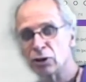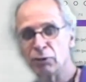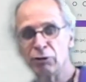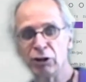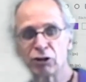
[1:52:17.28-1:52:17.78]
we
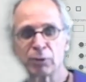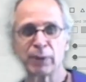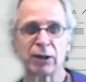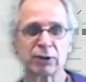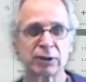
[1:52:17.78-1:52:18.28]
reached
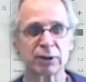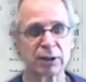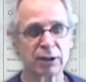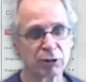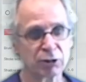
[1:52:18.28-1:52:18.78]
about
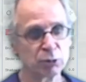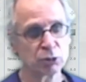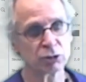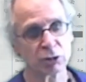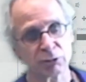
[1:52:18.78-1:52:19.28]
a
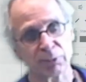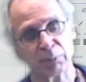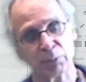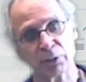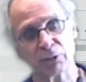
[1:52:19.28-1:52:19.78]
resolution of
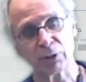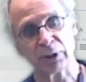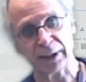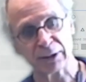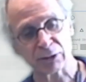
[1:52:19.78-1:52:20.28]
1.4
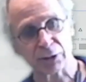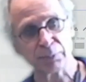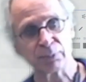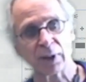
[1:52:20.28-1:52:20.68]
angstrom.